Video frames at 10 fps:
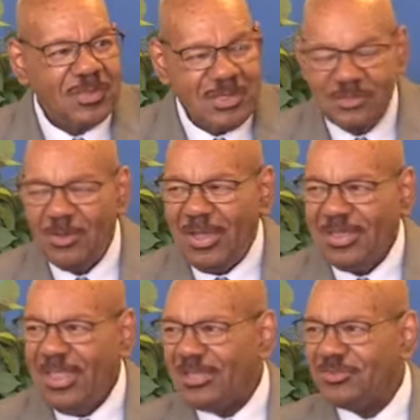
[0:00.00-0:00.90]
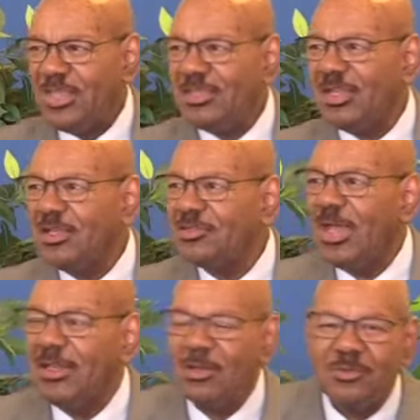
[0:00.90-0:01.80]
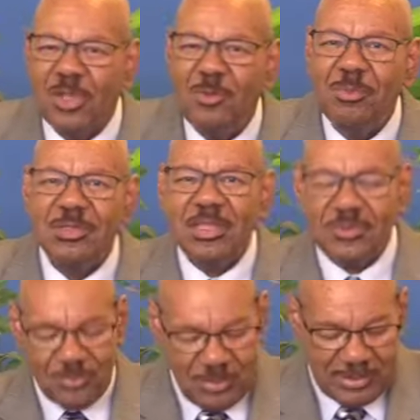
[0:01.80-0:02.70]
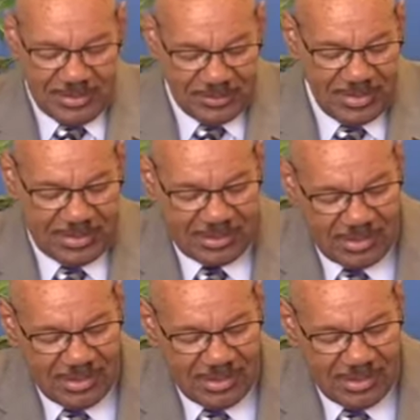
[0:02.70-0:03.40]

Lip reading: And so I can't say that because I don't know, but that's what I think.